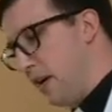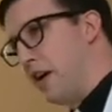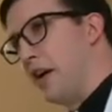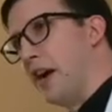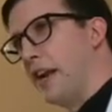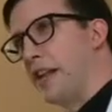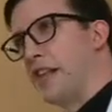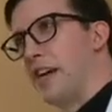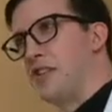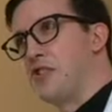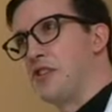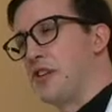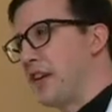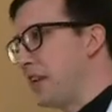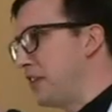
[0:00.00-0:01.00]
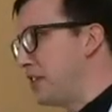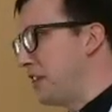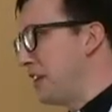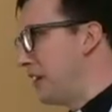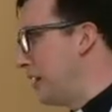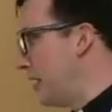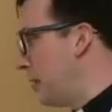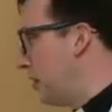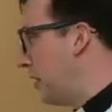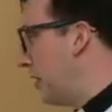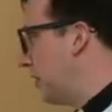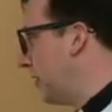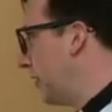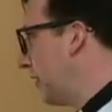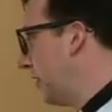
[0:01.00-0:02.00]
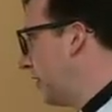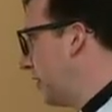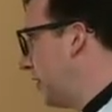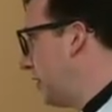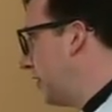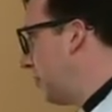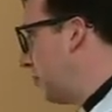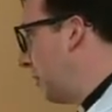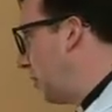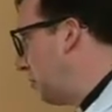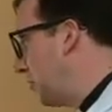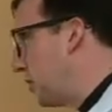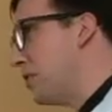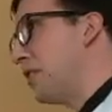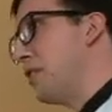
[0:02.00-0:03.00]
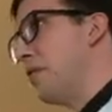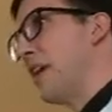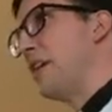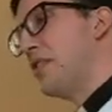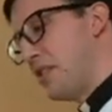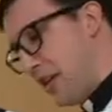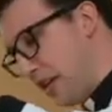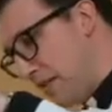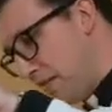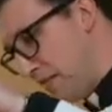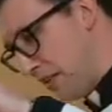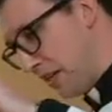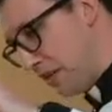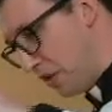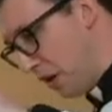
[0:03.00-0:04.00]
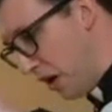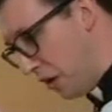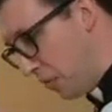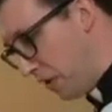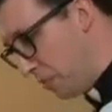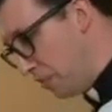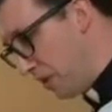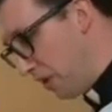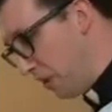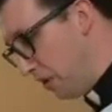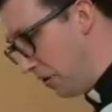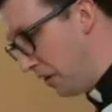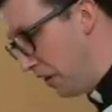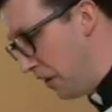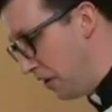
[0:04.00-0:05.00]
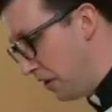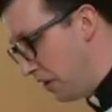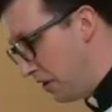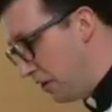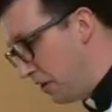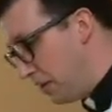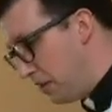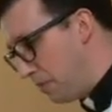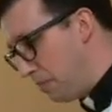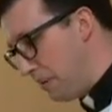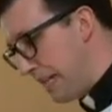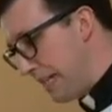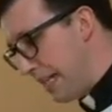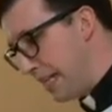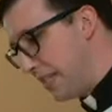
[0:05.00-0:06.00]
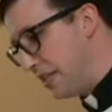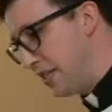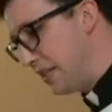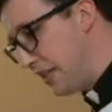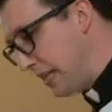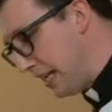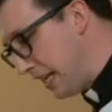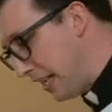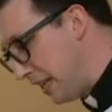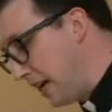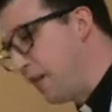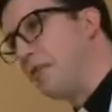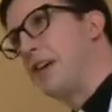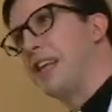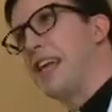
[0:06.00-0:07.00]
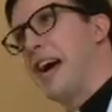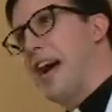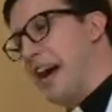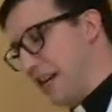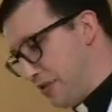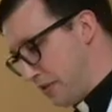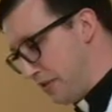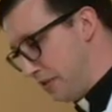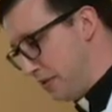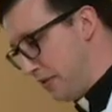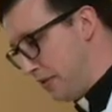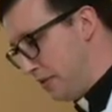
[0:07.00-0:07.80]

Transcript: Alrighty, that should get us thinking about Moses and the Red Sea. "I saw what appeared to be a sea of glass,